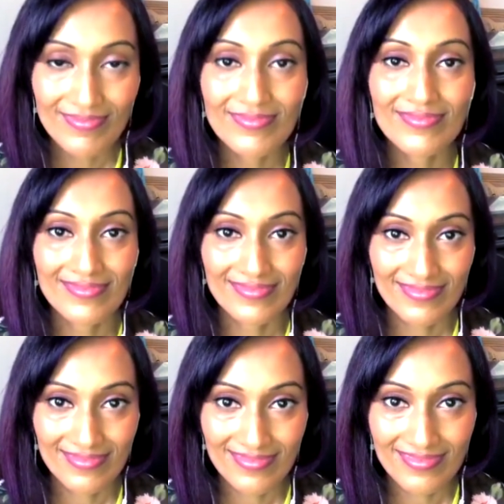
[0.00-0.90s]

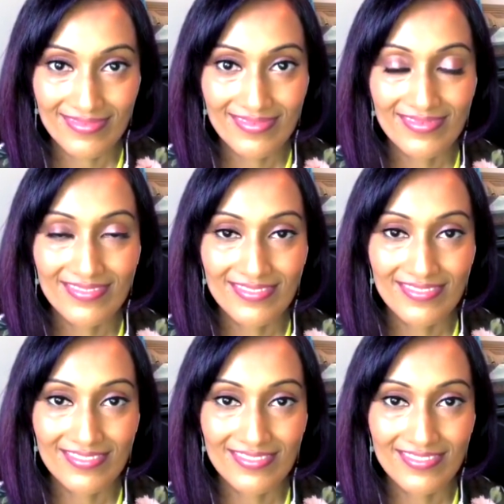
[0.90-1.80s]

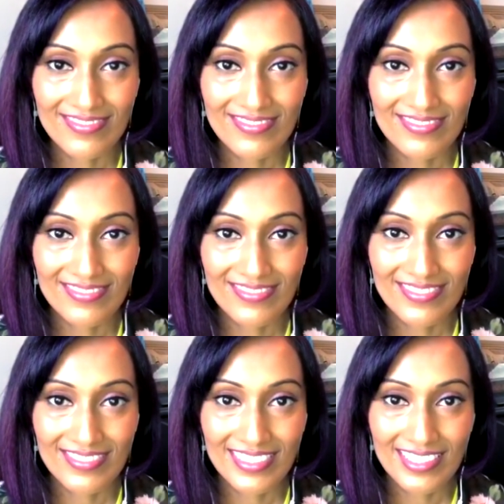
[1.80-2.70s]

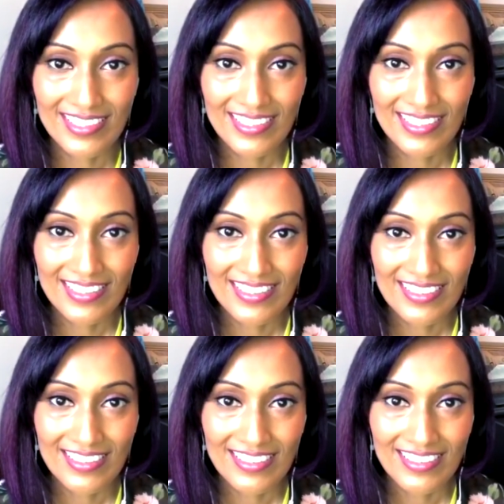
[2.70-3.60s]

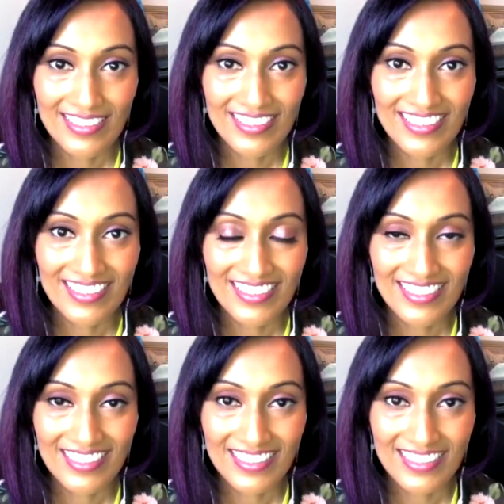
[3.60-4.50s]

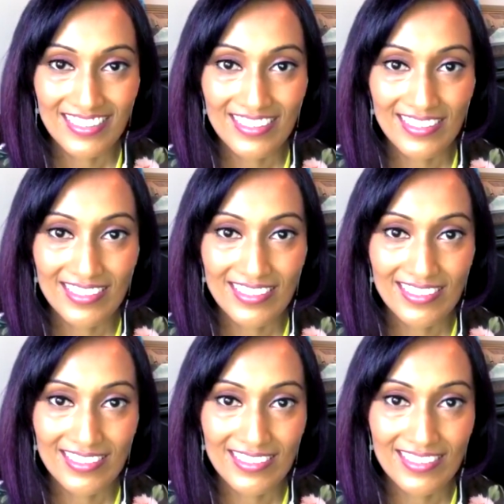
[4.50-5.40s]

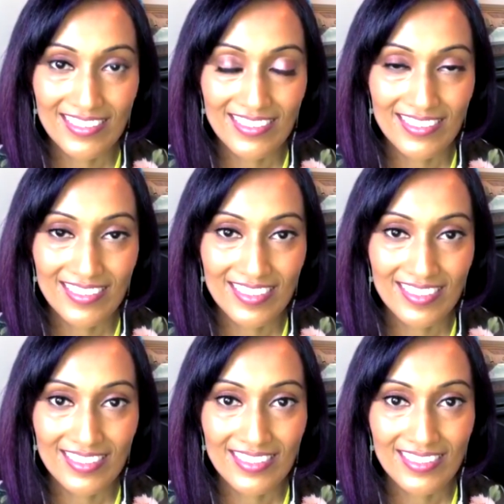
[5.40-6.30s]

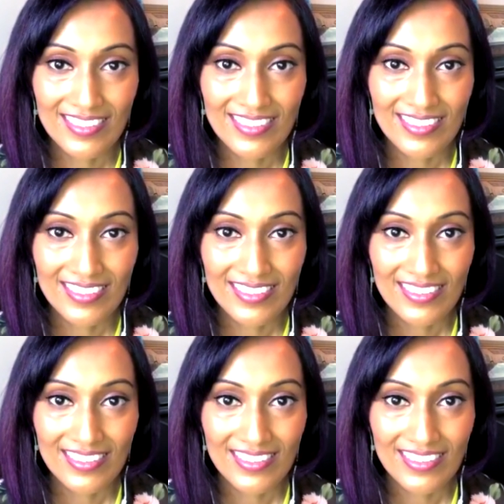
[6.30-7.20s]

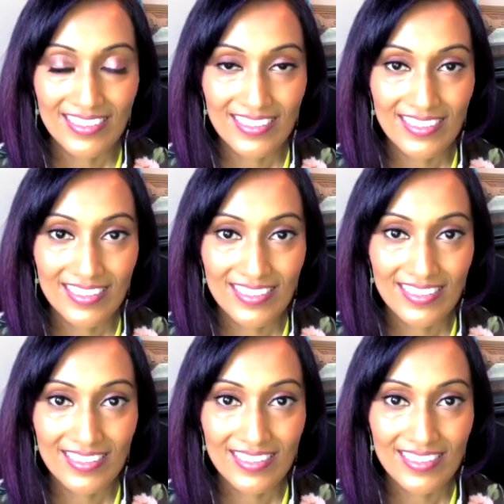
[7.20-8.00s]
[no speech]